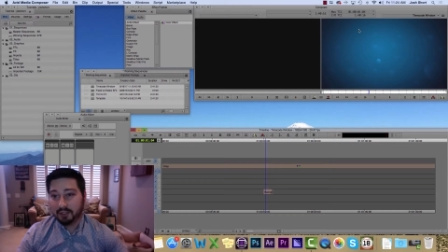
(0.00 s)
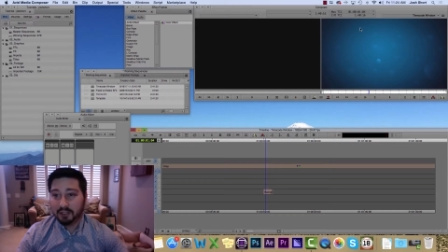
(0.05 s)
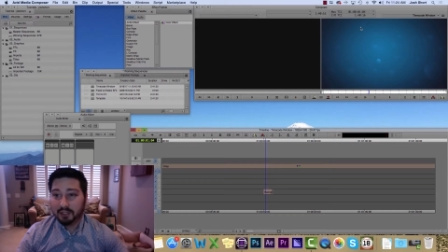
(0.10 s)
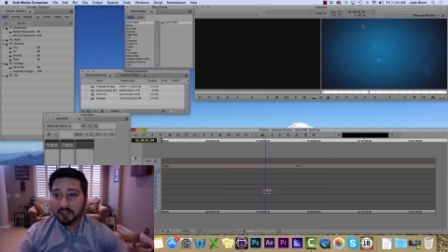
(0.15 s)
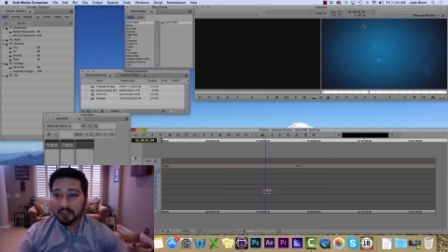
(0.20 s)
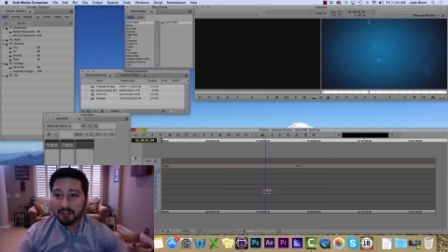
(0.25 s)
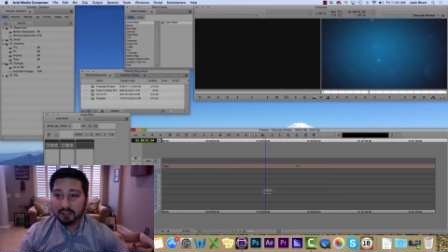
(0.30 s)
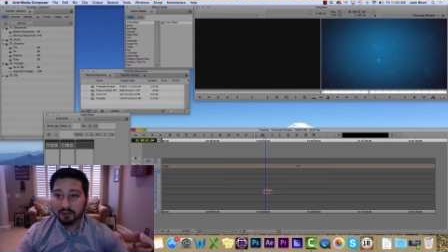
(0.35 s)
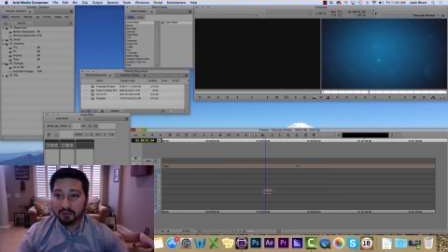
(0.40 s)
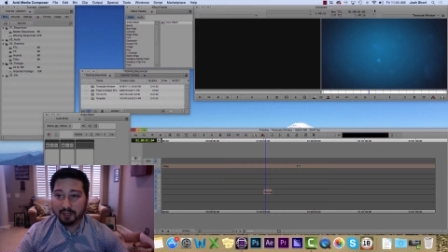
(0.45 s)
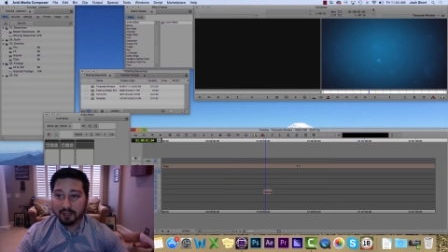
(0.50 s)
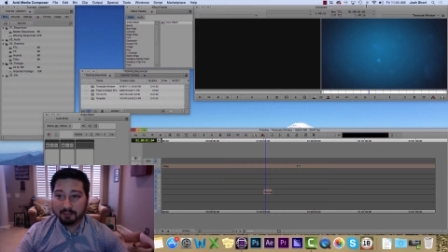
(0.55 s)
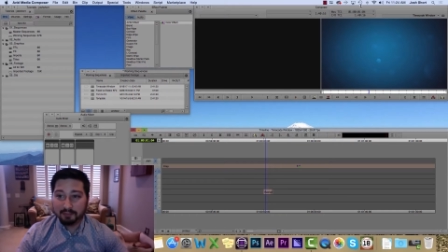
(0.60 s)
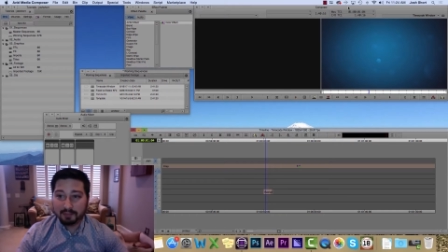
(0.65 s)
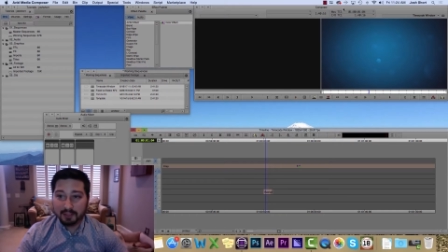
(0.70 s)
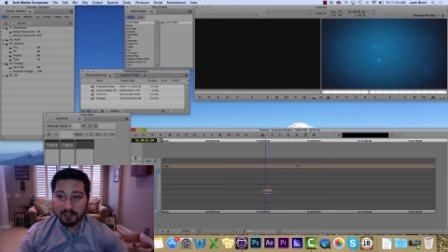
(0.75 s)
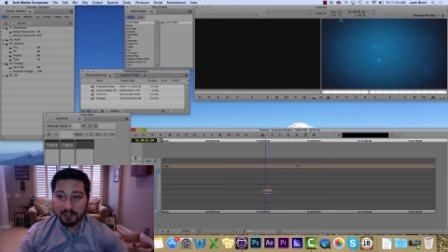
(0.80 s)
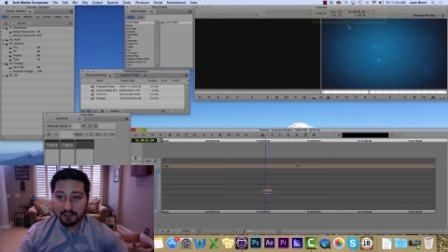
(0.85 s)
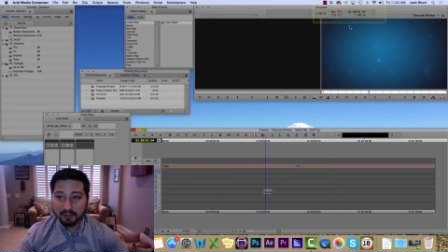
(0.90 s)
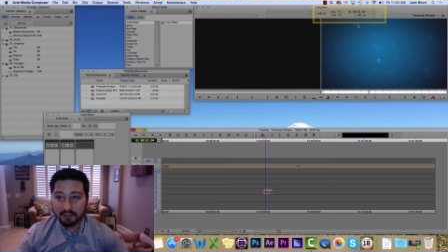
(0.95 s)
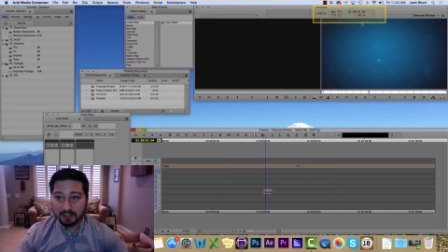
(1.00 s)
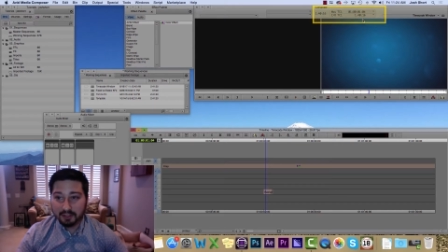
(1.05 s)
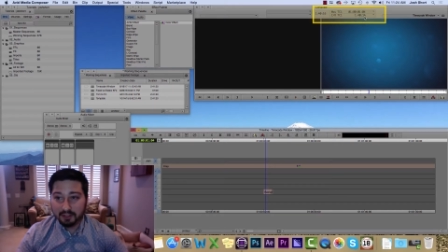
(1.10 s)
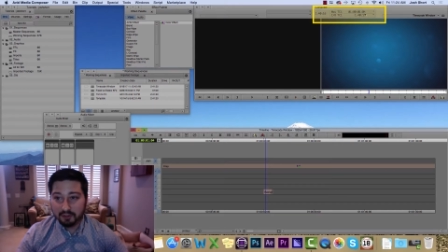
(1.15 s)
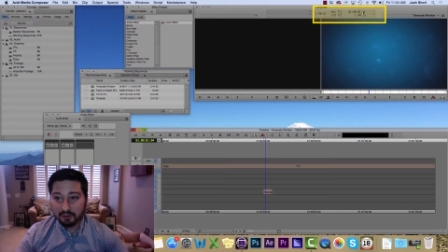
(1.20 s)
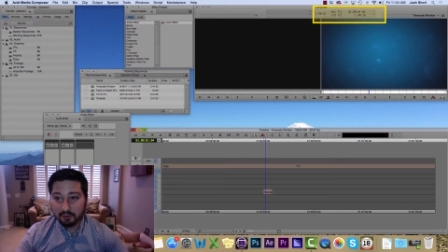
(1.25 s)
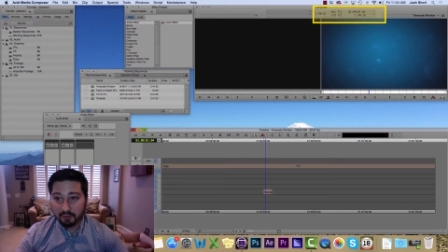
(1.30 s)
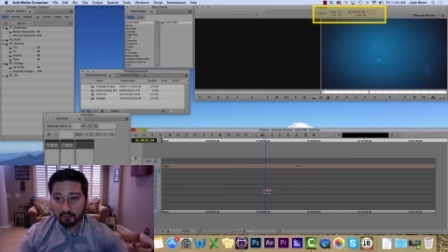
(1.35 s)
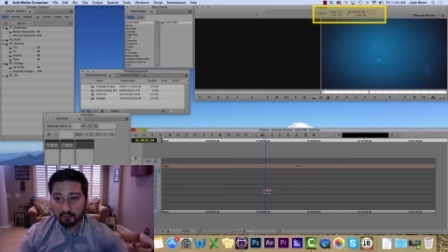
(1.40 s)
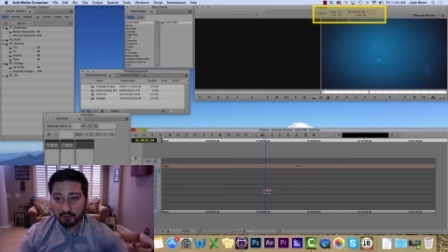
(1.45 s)
So up here in
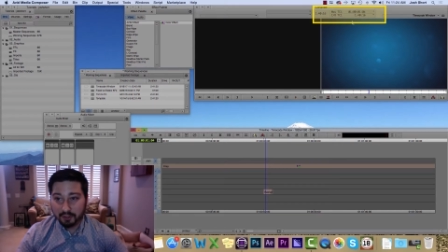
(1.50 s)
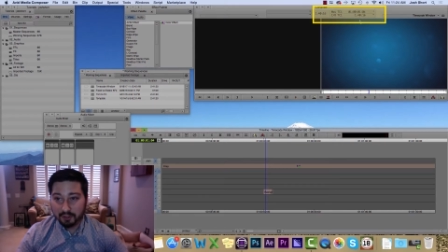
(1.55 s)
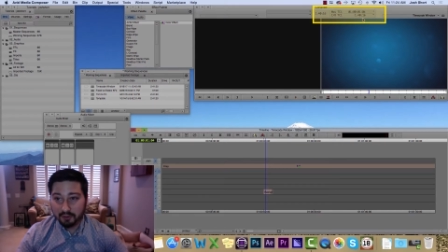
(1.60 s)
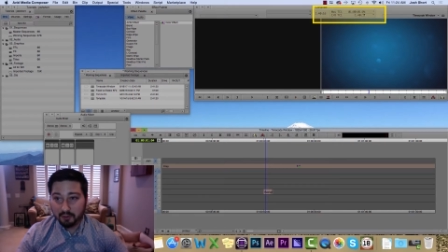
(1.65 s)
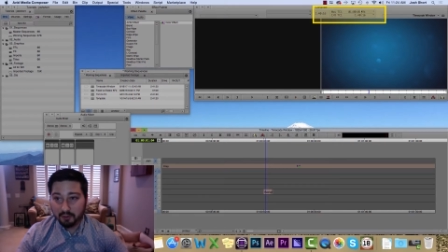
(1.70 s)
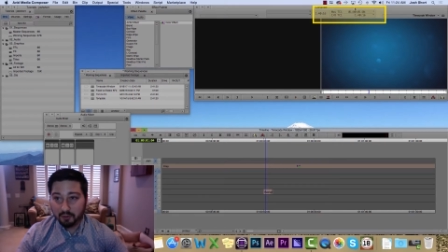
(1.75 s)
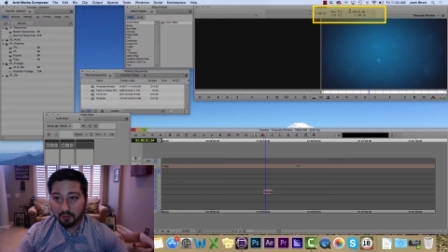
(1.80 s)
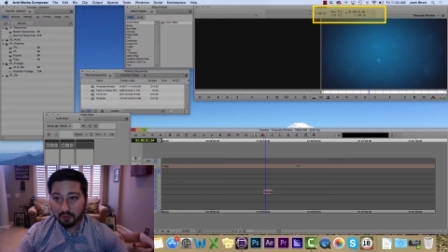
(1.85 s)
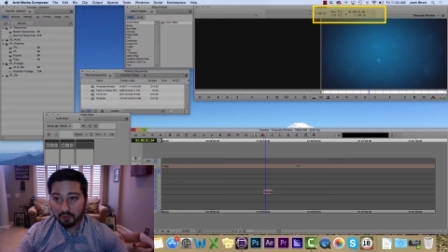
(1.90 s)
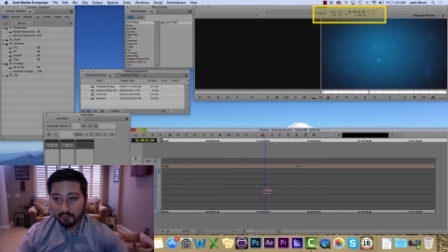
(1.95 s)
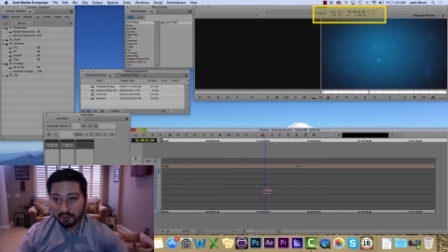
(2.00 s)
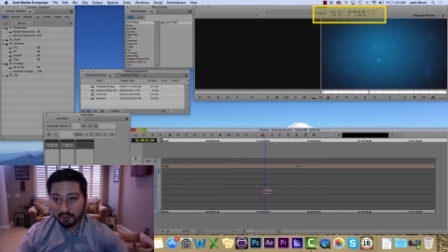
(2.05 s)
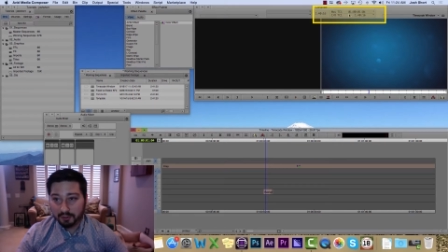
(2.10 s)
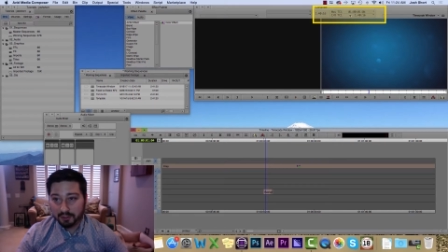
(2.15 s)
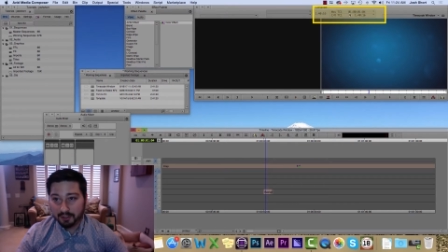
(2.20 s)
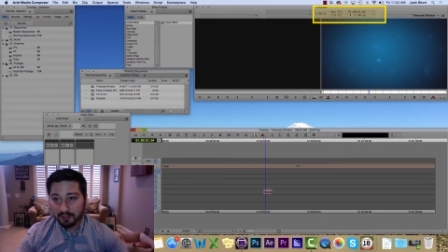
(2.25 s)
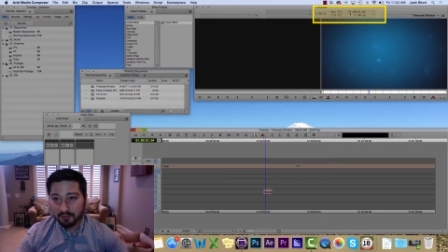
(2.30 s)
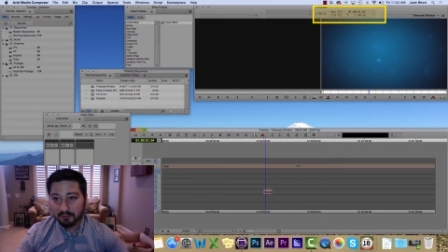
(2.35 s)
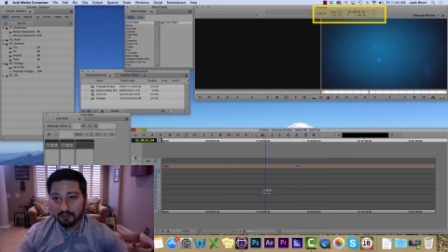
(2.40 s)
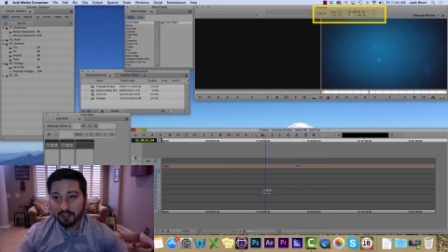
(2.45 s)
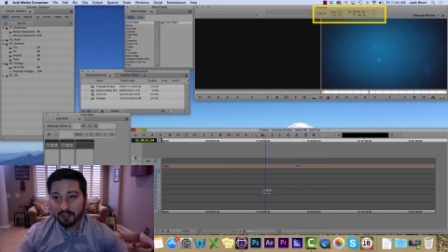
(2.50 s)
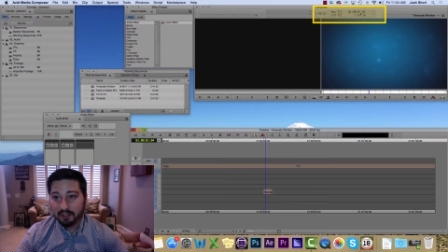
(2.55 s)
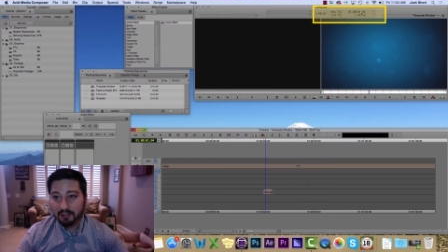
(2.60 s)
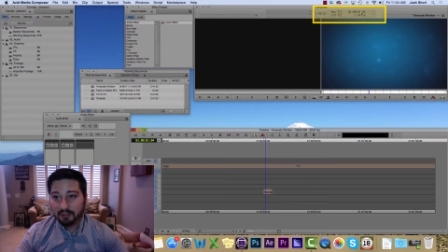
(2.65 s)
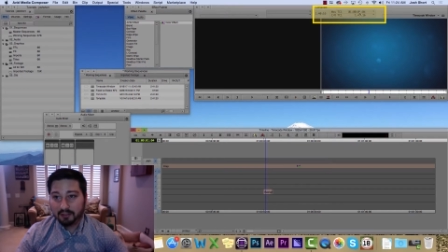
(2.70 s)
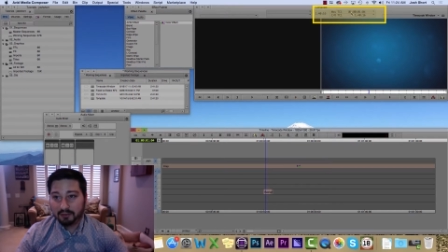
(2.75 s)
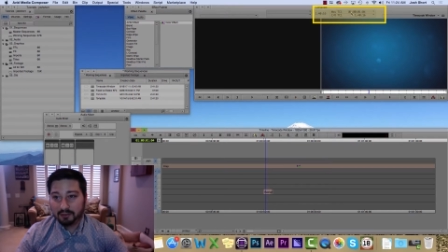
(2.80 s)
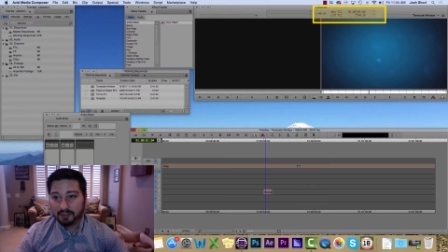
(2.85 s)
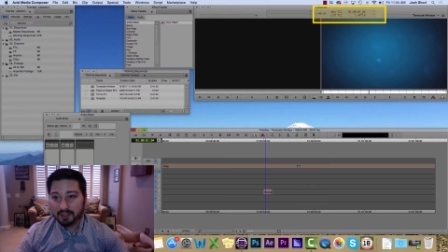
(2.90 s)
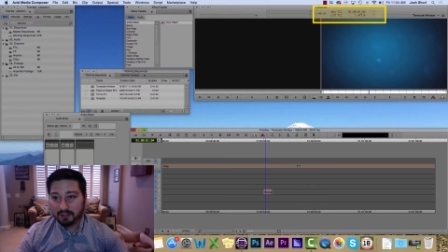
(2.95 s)
your record window,
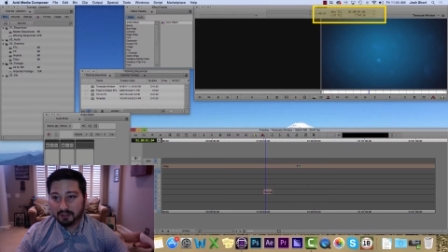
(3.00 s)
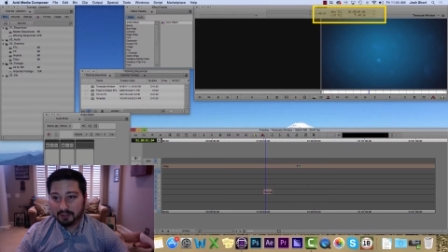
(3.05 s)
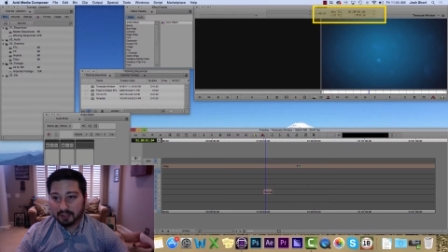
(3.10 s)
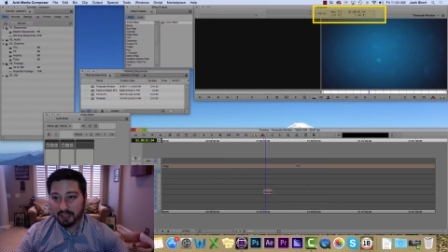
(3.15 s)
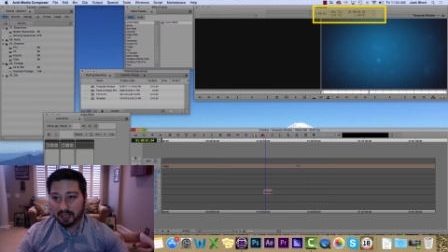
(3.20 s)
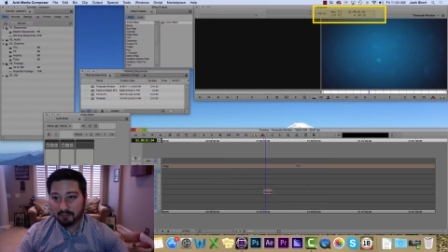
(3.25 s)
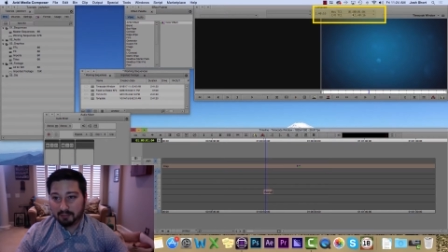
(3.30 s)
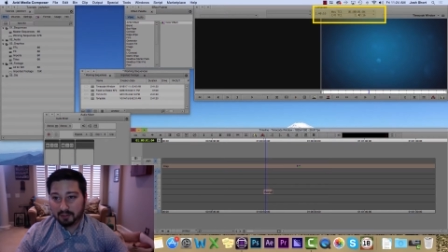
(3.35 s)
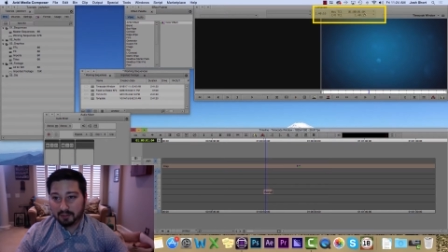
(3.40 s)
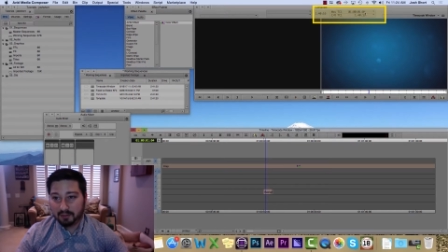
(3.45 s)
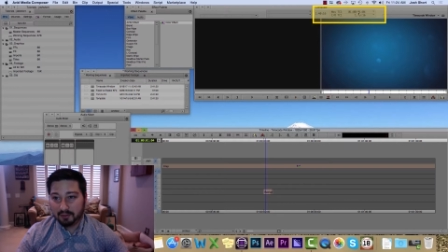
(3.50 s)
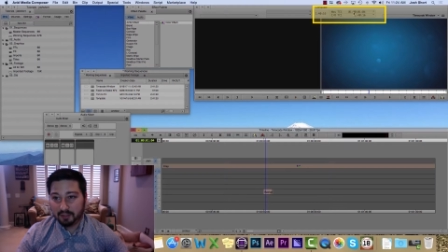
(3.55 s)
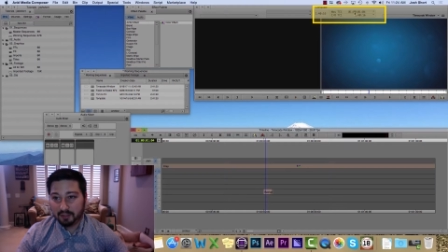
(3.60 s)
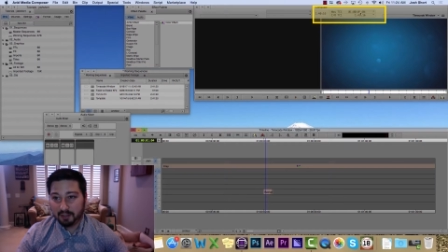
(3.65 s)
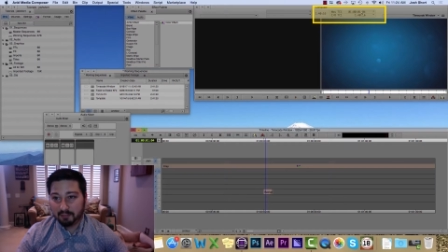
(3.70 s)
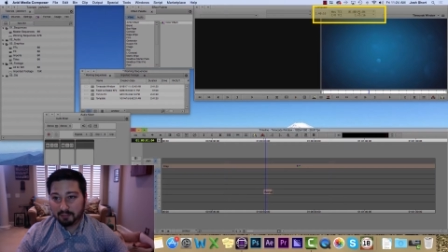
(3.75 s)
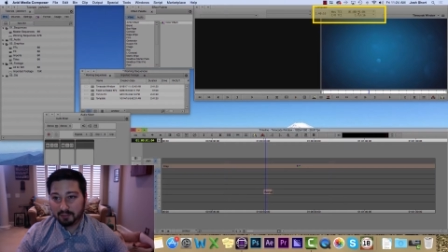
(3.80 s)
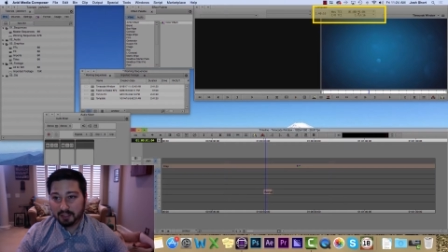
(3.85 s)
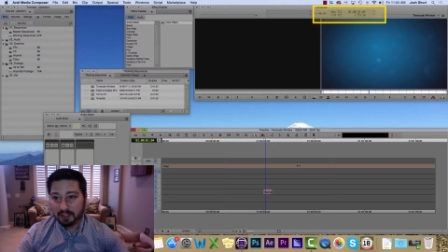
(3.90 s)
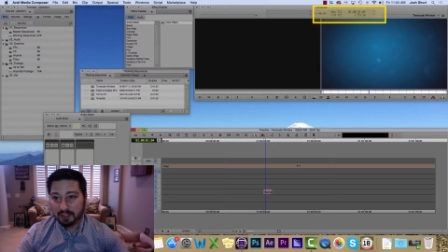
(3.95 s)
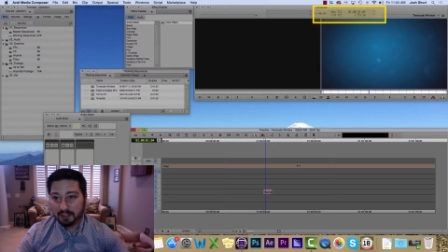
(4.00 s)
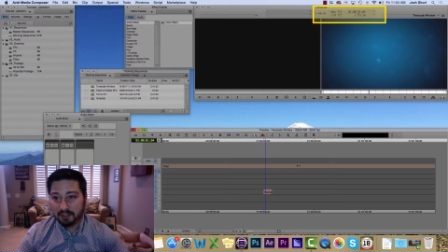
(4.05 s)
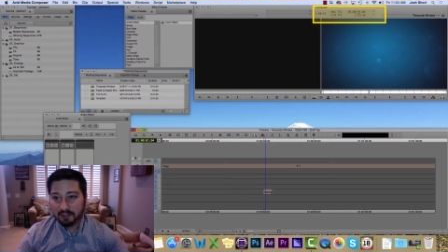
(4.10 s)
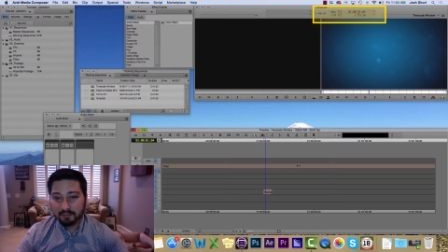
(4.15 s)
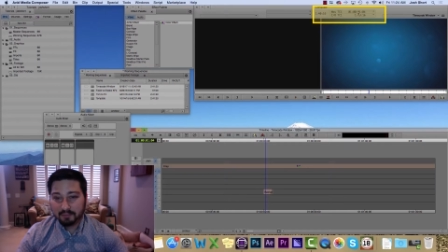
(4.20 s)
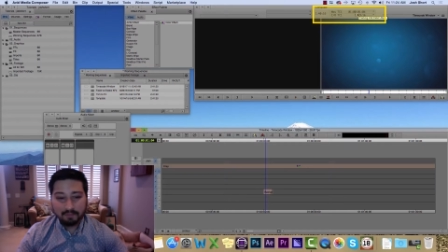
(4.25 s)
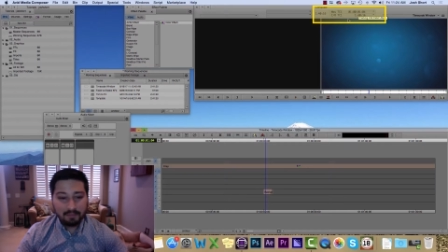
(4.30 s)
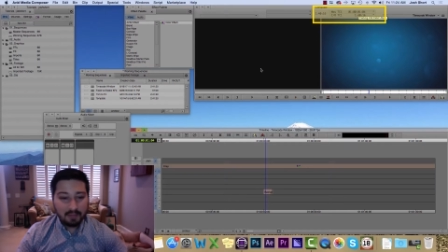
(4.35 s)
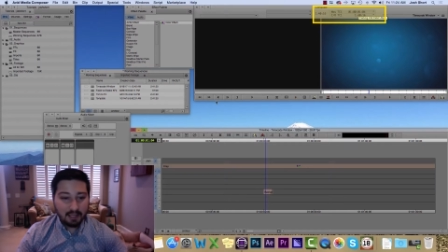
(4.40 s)
you see your timecode up here,